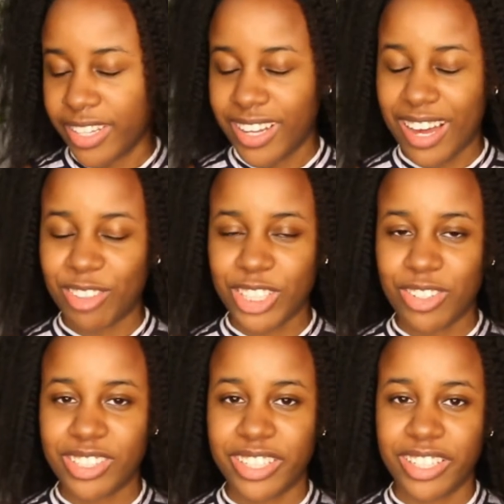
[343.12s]
I was
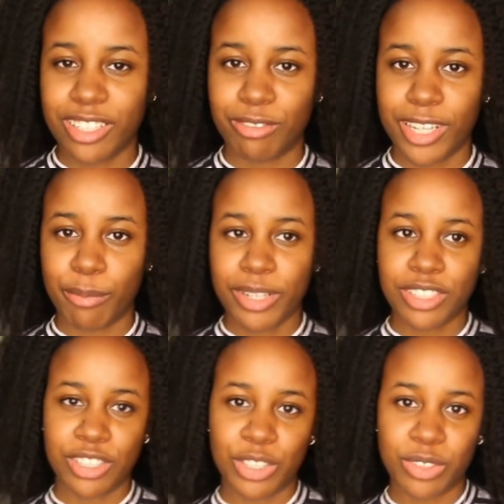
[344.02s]
always thinking of like my
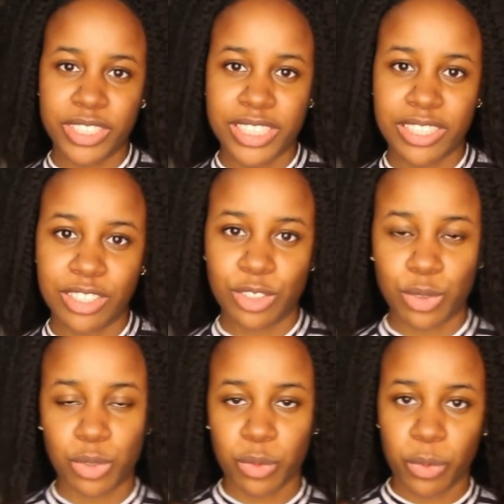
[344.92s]
to-do list
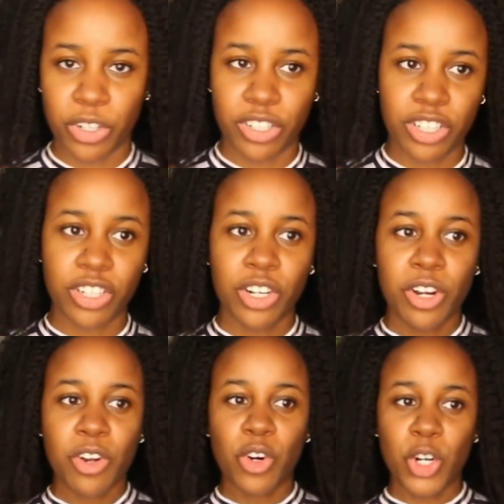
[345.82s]
or work
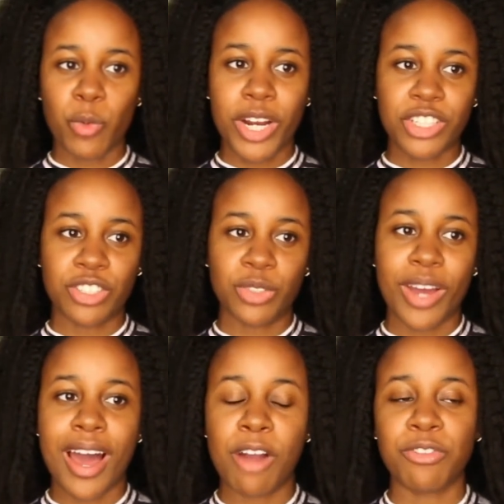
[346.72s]
or what I should do
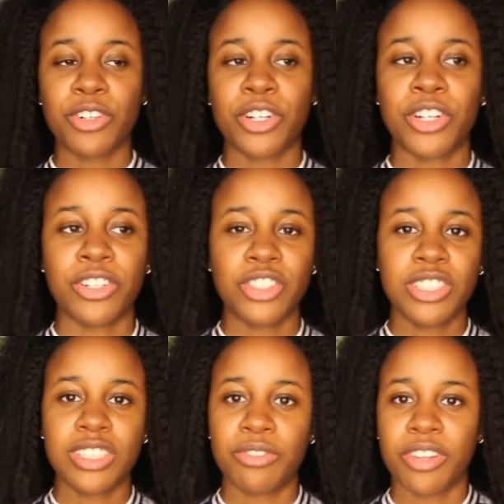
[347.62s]
after,
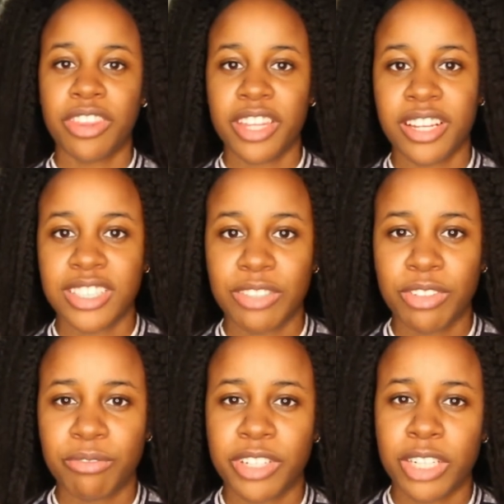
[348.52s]
just different things,
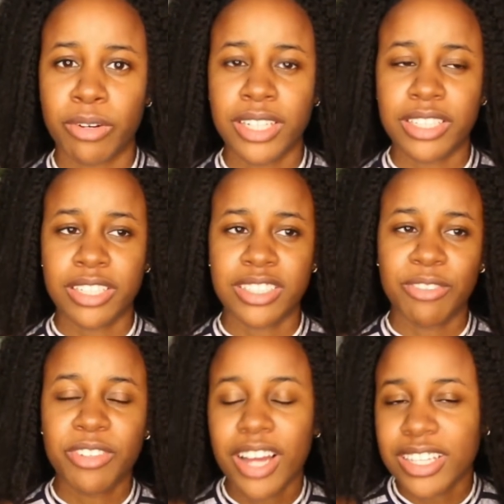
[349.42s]
different video ideas,
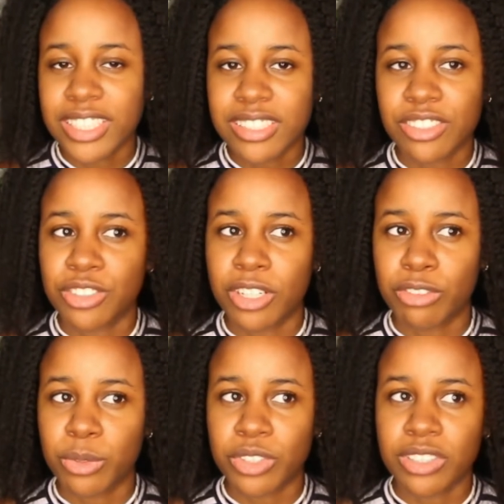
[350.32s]
different ideas in
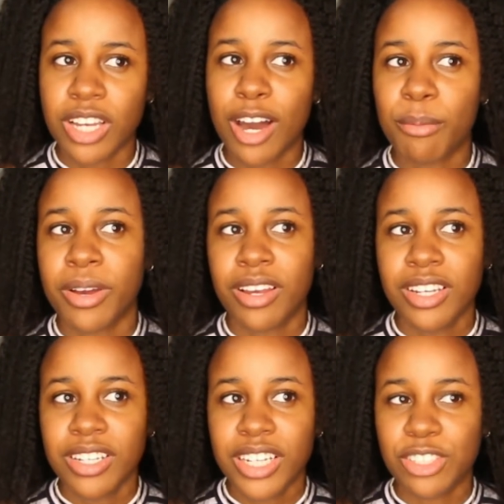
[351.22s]
general would just come
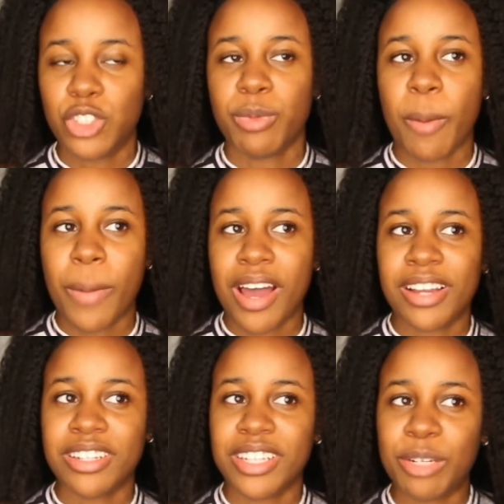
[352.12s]
into my
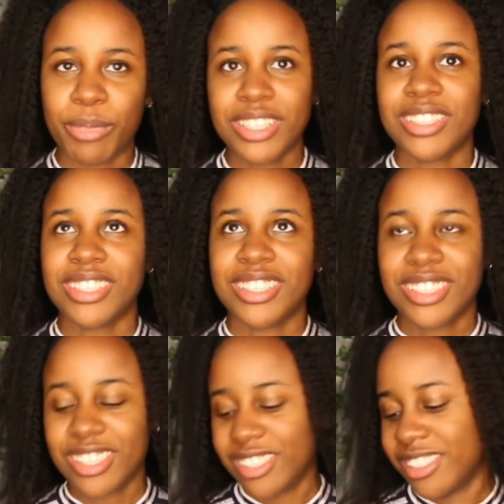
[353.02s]
mind in my sits.